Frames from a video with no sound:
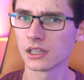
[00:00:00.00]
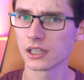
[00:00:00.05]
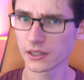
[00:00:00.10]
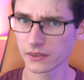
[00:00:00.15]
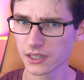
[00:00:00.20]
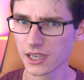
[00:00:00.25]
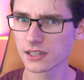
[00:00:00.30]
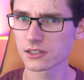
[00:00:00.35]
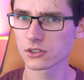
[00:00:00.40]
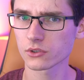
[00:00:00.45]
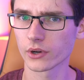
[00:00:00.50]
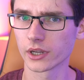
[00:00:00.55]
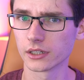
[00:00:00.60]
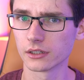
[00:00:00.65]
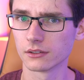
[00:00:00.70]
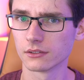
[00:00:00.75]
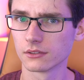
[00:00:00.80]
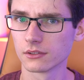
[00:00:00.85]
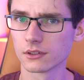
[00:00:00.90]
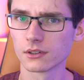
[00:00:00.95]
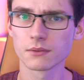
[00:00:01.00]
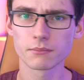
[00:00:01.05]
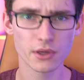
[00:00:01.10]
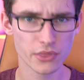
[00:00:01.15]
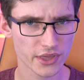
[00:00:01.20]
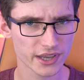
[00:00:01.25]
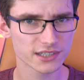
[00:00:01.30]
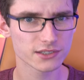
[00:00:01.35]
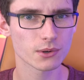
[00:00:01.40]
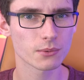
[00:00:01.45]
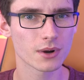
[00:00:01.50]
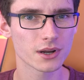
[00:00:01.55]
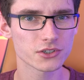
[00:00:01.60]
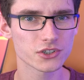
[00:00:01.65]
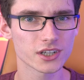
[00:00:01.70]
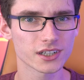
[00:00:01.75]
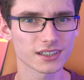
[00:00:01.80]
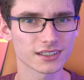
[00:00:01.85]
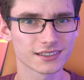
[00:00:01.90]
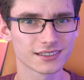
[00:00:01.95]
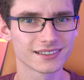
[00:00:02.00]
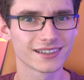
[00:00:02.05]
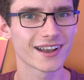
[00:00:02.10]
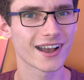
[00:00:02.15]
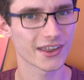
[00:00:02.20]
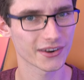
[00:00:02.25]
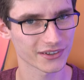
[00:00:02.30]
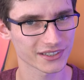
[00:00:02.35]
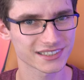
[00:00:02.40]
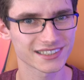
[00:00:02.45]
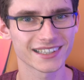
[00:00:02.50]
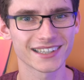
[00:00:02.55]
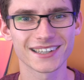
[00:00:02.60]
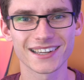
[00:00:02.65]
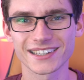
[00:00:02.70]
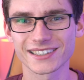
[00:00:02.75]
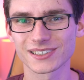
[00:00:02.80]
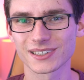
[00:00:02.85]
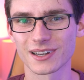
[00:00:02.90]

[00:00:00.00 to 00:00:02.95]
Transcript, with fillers: in the end screen. But thanks for watching, and I'll see you next